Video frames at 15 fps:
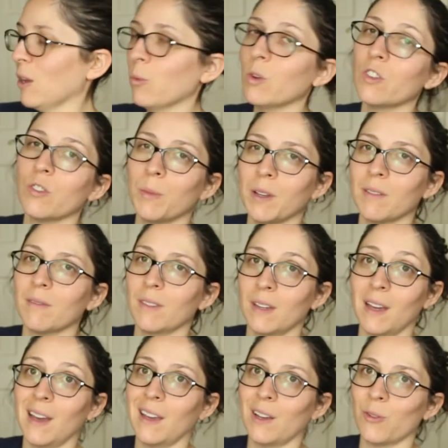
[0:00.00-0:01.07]
which, I mean,
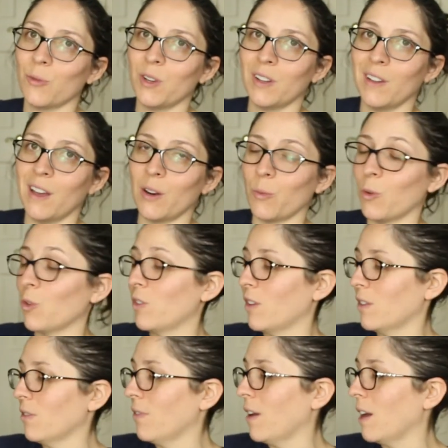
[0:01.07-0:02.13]
yeah, I can read a lot of words,
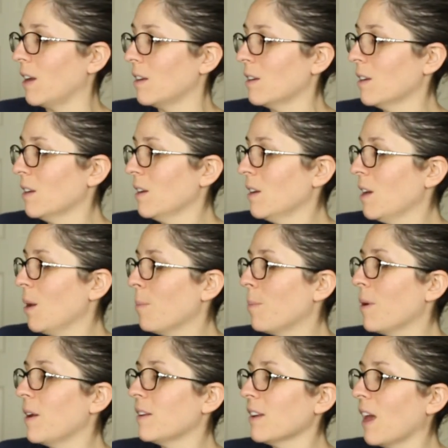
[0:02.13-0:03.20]
that's fine,
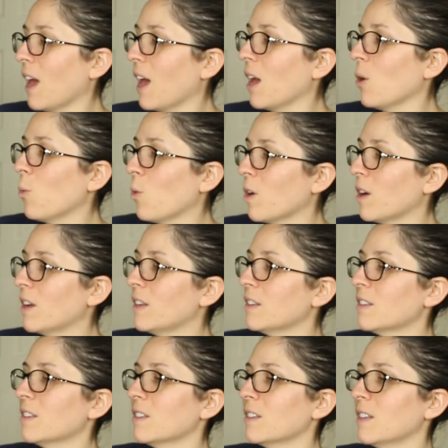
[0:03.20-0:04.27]
but I
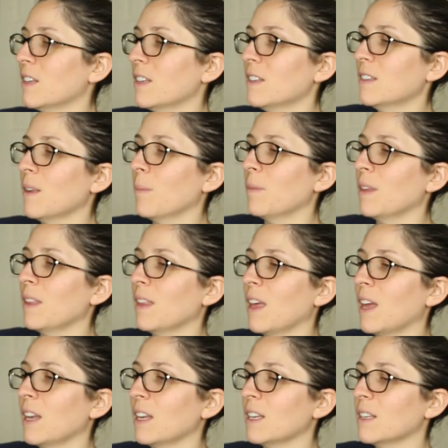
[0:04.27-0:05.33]
want something
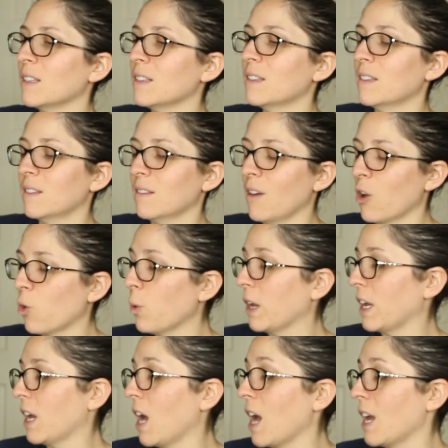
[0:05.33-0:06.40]
that is a
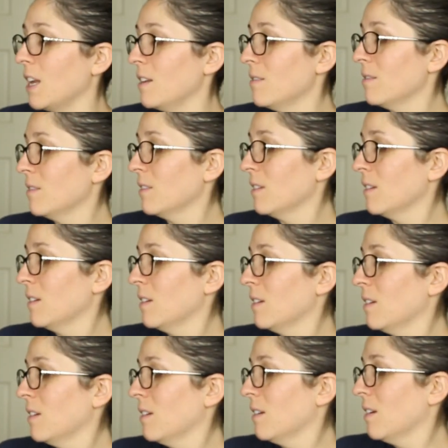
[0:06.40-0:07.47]
quick guide.
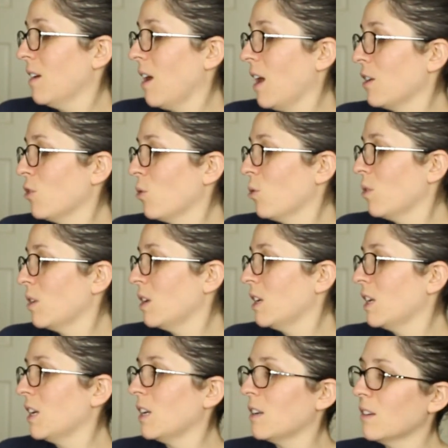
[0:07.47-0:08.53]
I don't
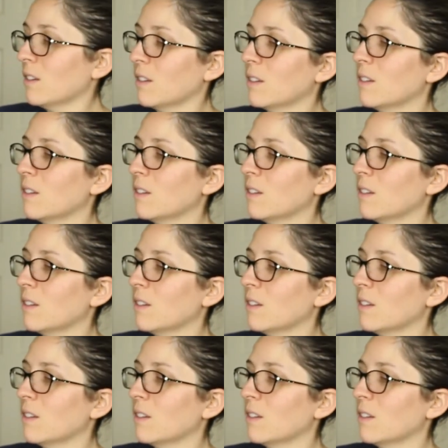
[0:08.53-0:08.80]
need